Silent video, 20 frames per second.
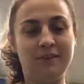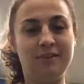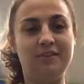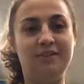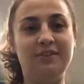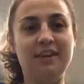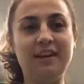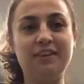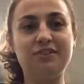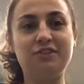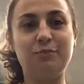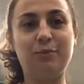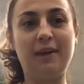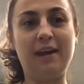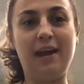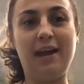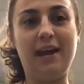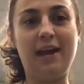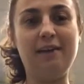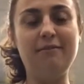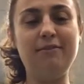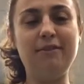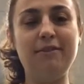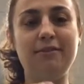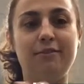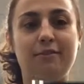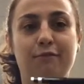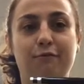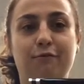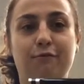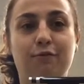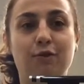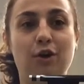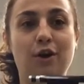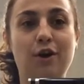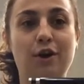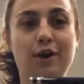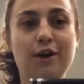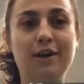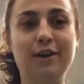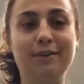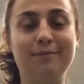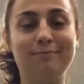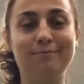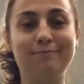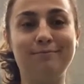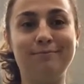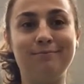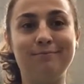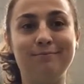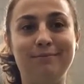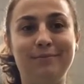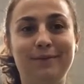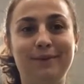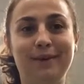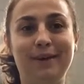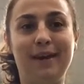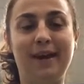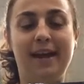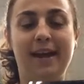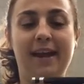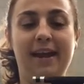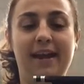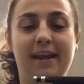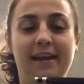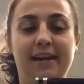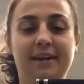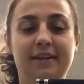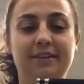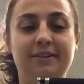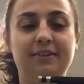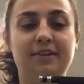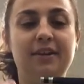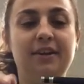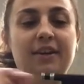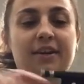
Next we have the frog, and